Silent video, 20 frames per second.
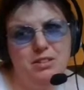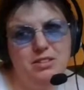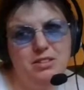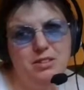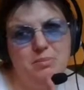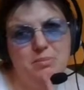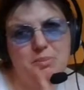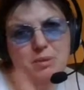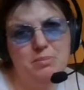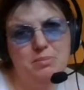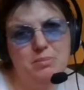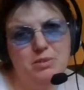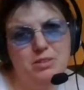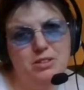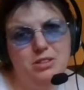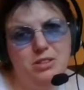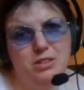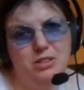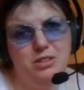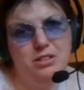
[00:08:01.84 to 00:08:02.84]
because the
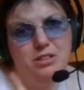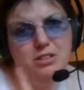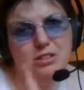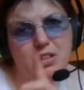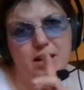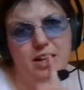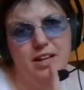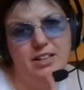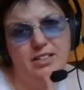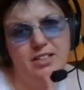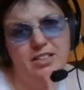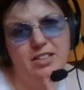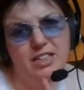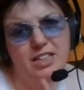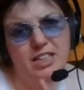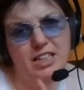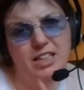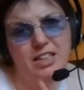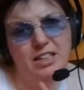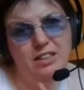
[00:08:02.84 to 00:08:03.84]
bumper chart has
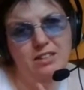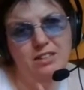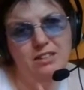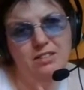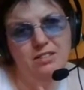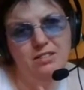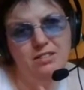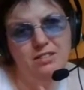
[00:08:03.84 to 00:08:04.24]
the key.